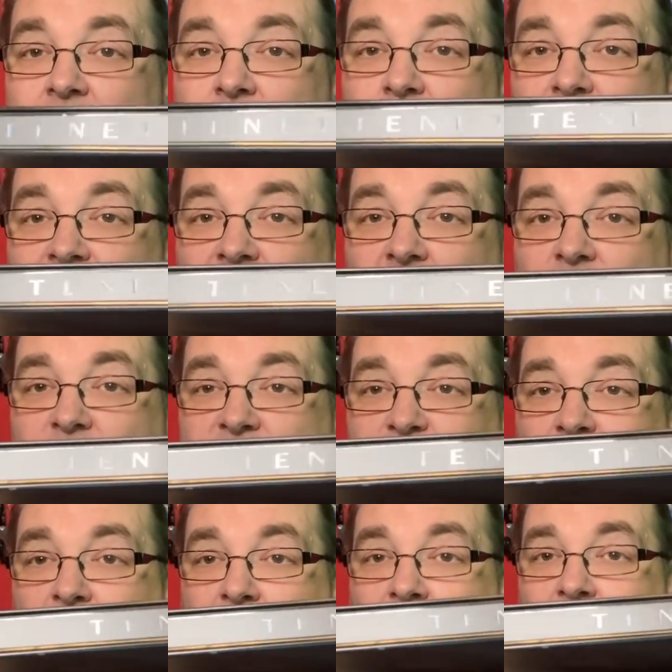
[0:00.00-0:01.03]
also
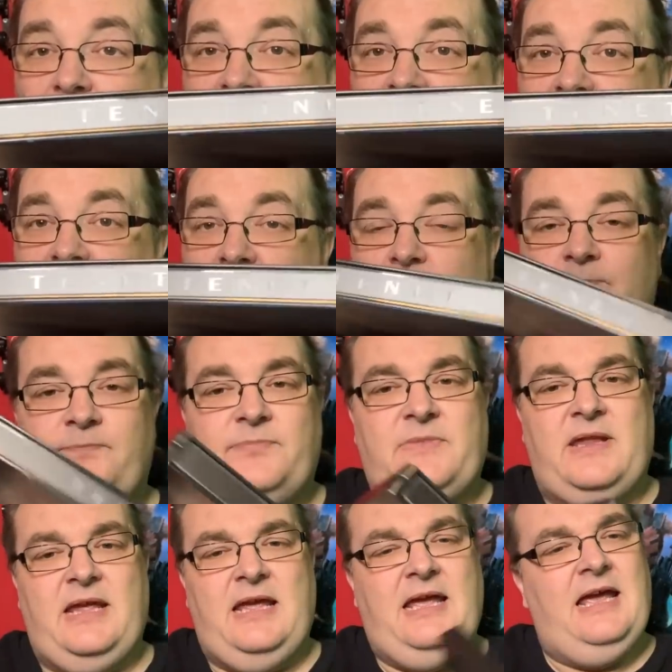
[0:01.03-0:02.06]
spot gloss.
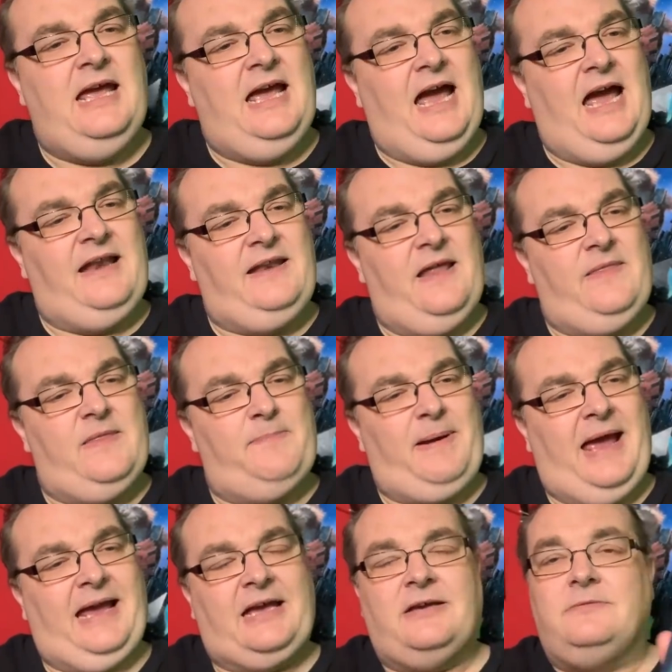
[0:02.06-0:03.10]
And then the back,